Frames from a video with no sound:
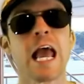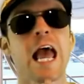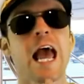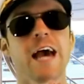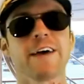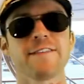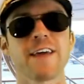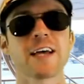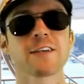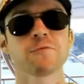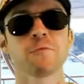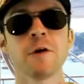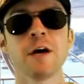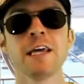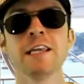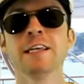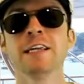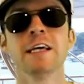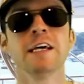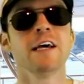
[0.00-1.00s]
And that's
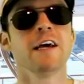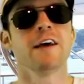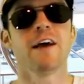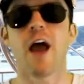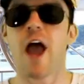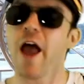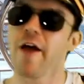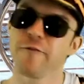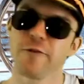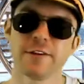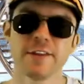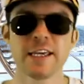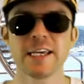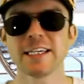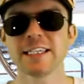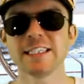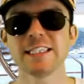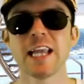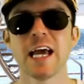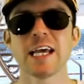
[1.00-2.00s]
when everything
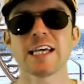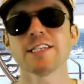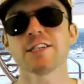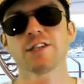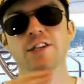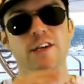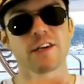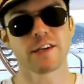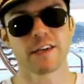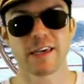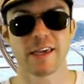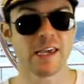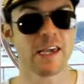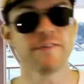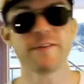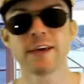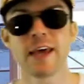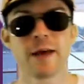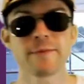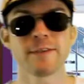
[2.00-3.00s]
is nice.
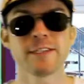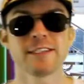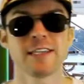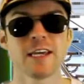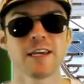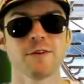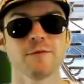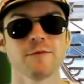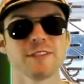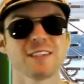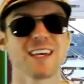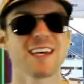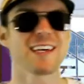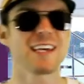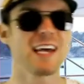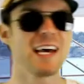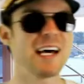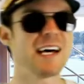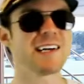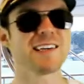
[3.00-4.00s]
Even Captain Sandy was
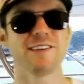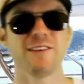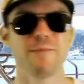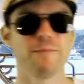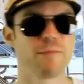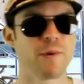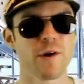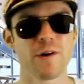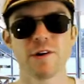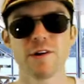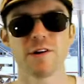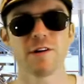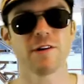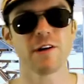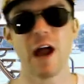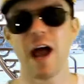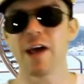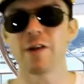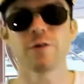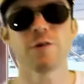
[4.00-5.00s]
like, the
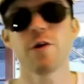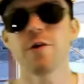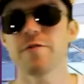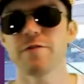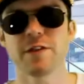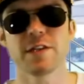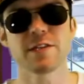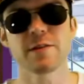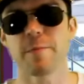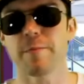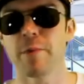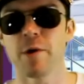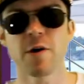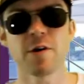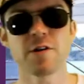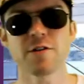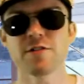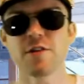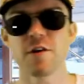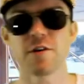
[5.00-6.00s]
burner, I don't know if there's a
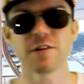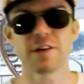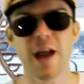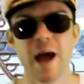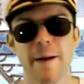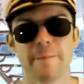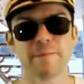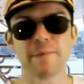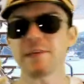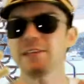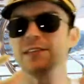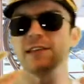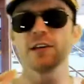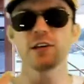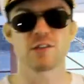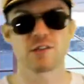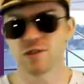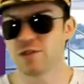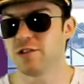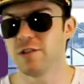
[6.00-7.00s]
burner or not, but the
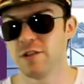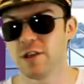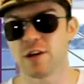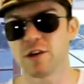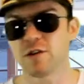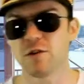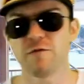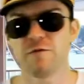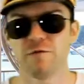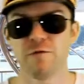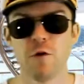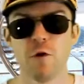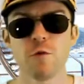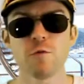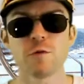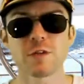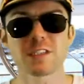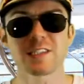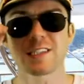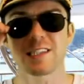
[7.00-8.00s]
food
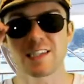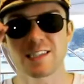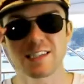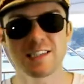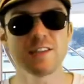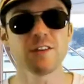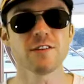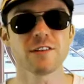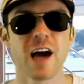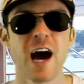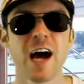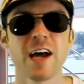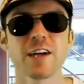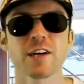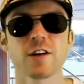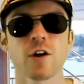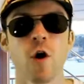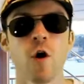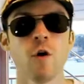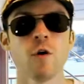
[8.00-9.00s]
was still kind
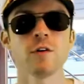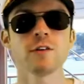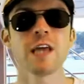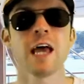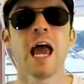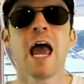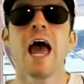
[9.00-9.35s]
of cold.